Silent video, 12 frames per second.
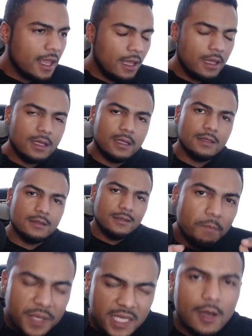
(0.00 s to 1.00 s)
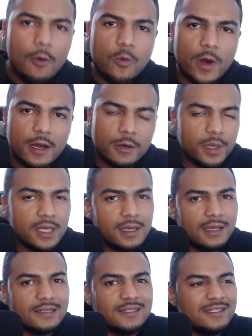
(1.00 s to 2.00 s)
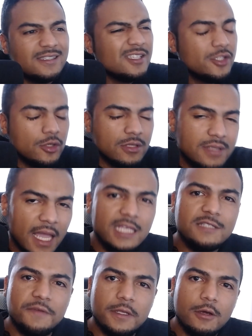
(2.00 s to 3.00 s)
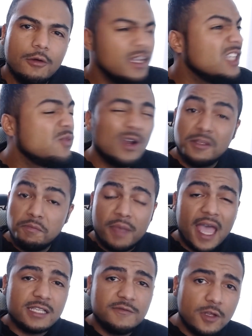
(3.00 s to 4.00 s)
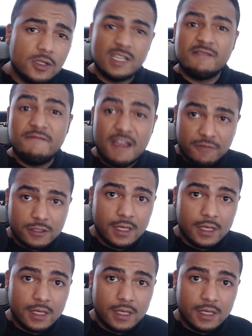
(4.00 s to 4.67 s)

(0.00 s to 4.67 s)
and be aware because Today's video is one of the best videos I've ever